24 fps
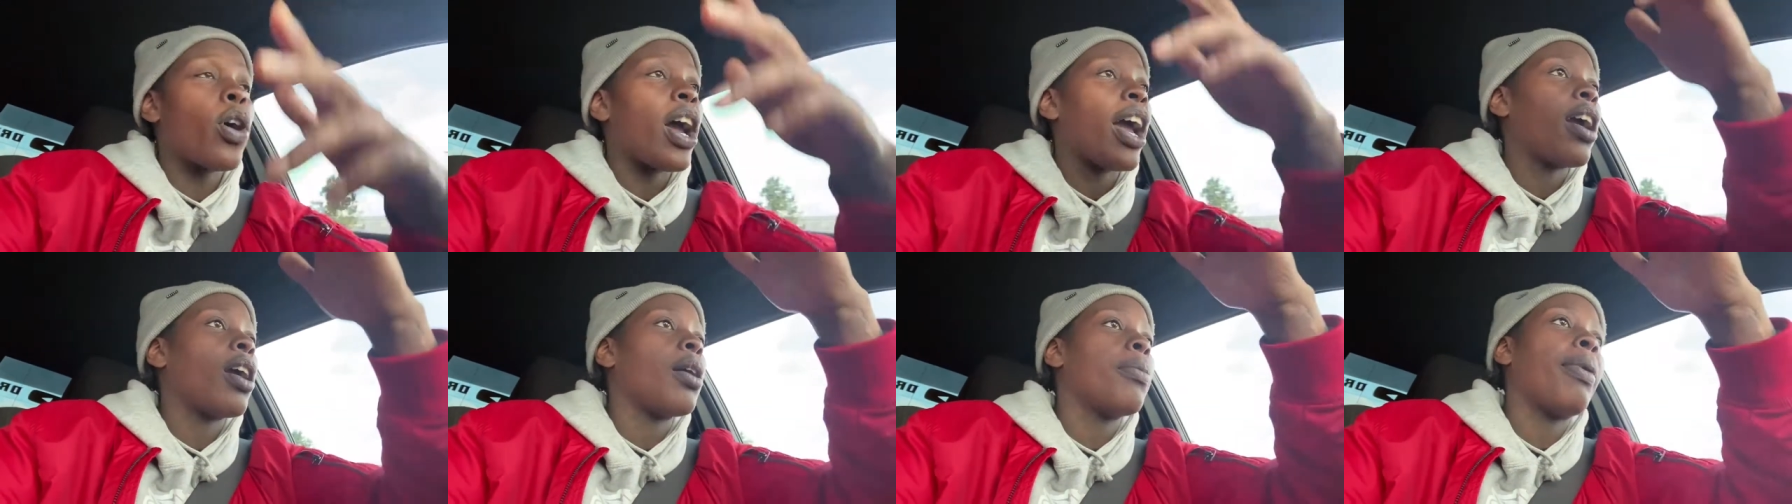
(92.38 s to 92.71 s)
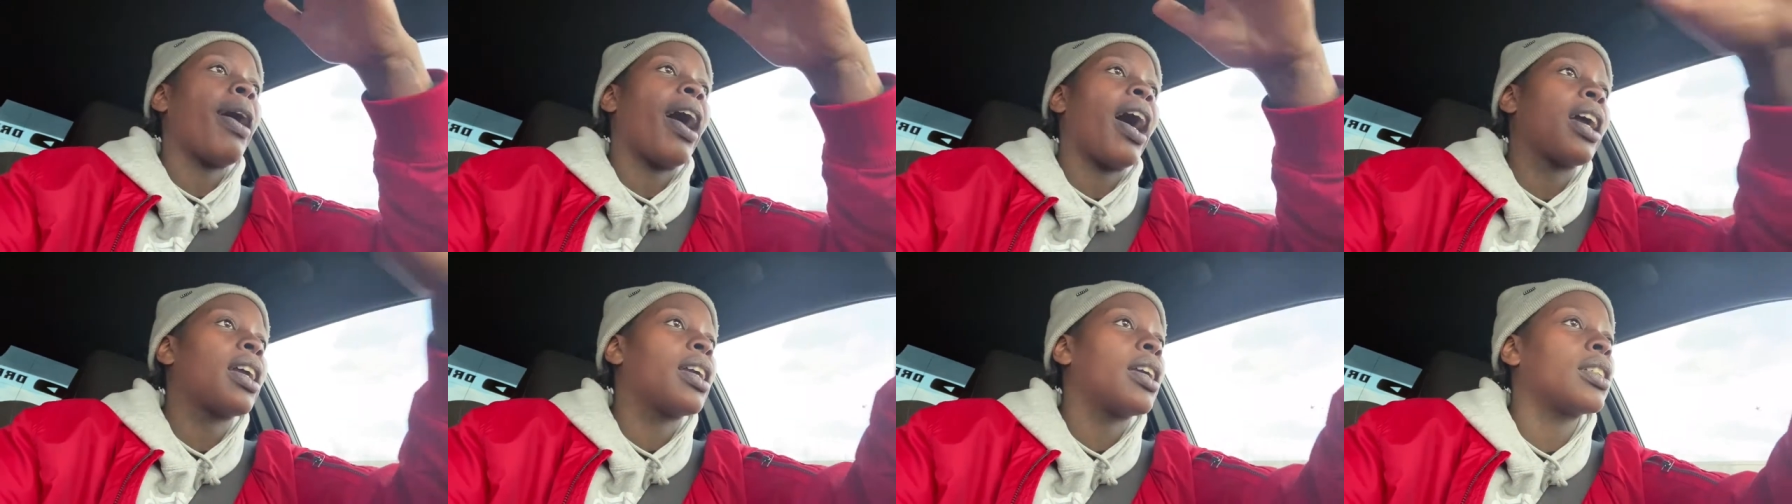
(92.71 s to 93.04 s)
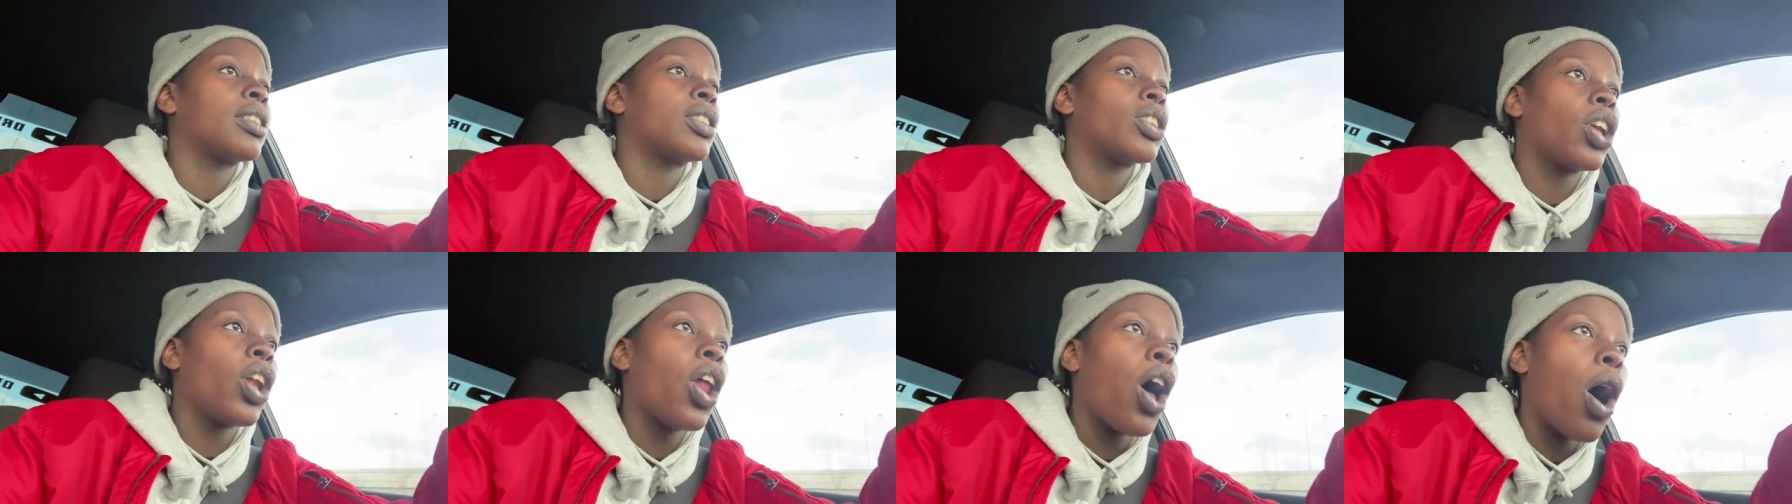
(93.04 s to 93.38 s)
Everybody gets
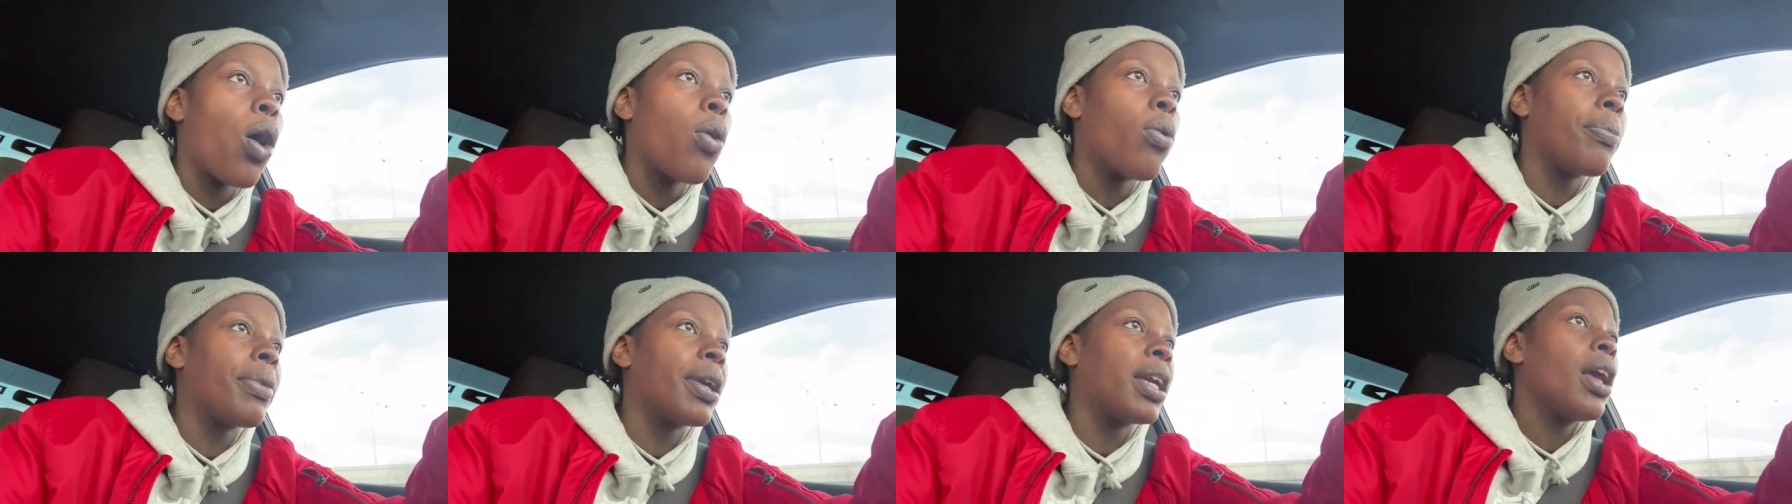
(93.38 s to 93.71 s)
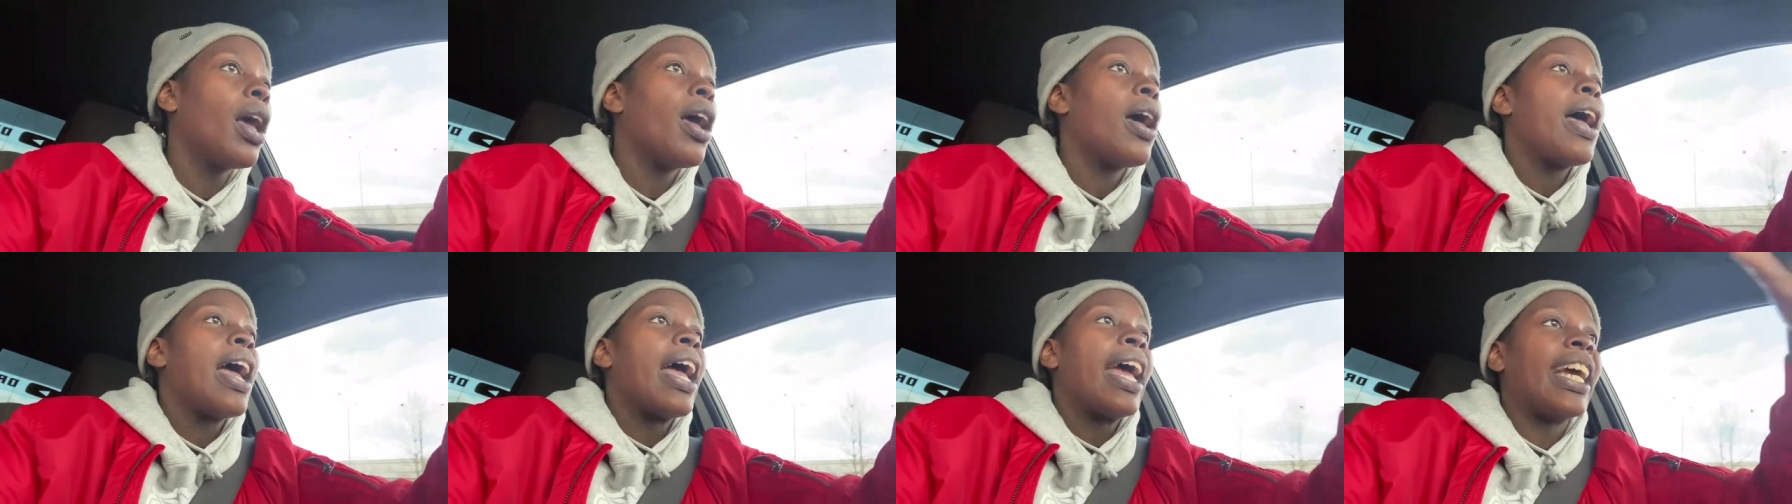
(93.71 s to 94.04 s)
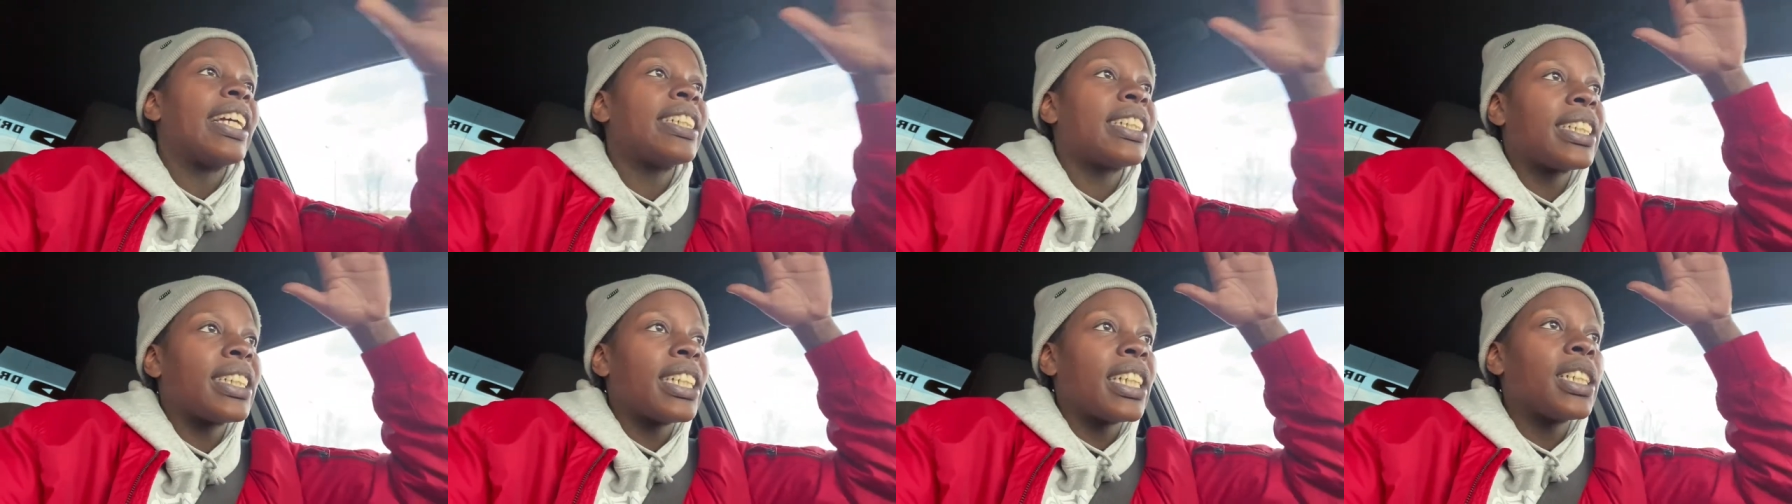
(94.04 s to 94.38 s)
along with me.
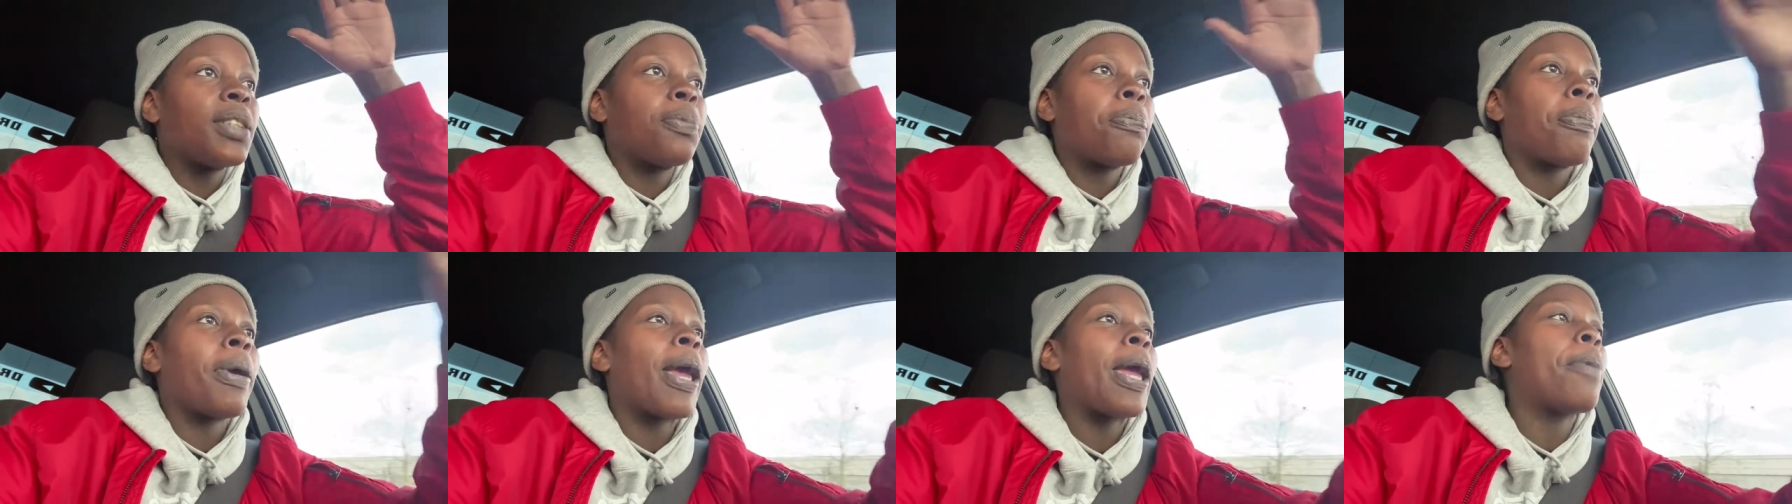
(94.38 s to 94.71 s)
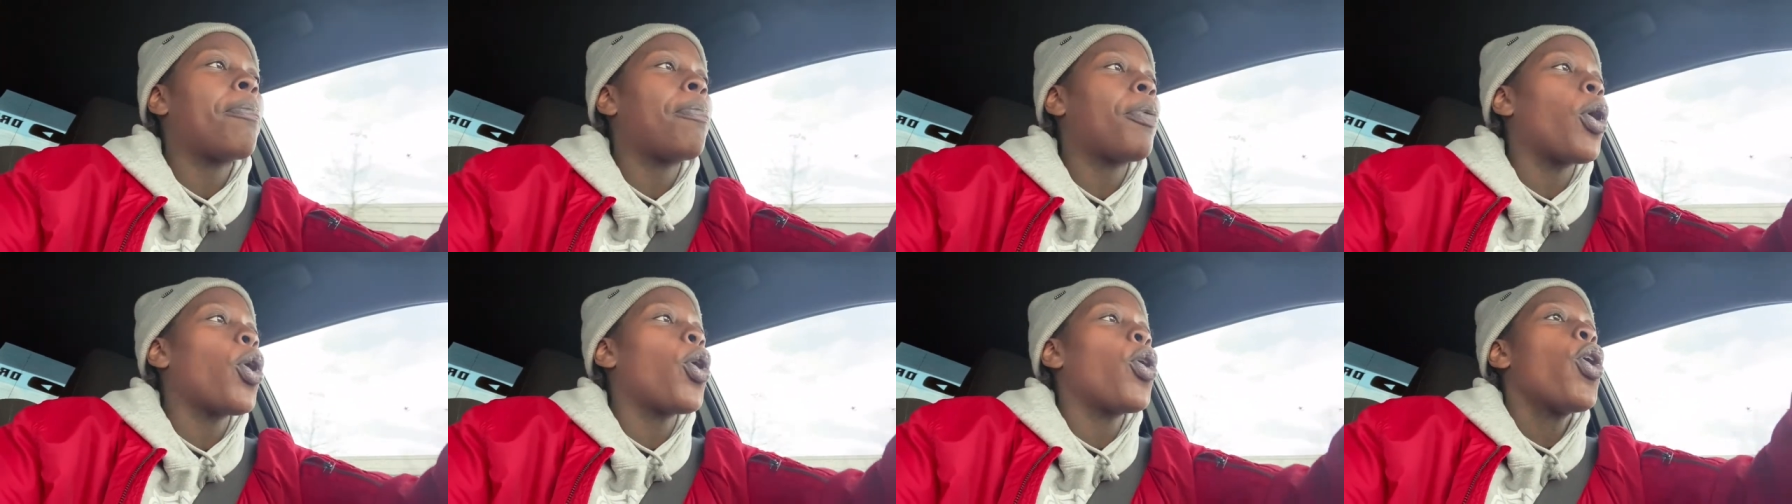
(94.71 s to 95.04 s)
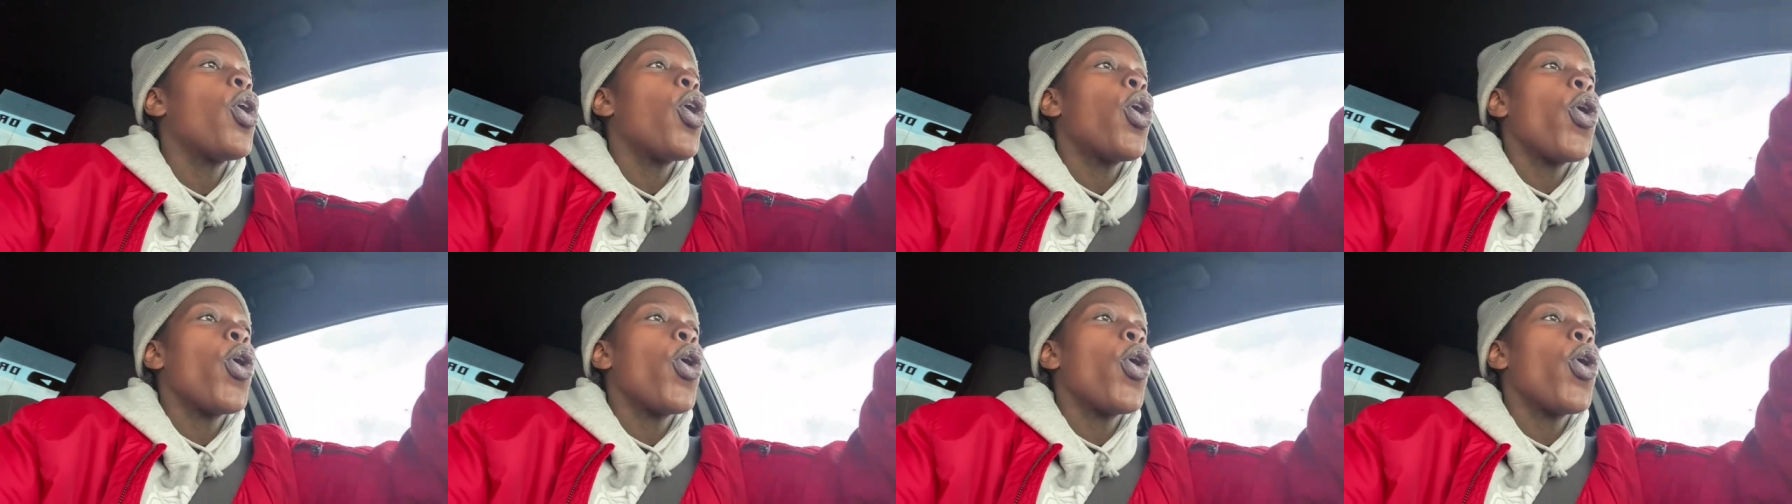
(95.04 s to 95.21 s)
It's these people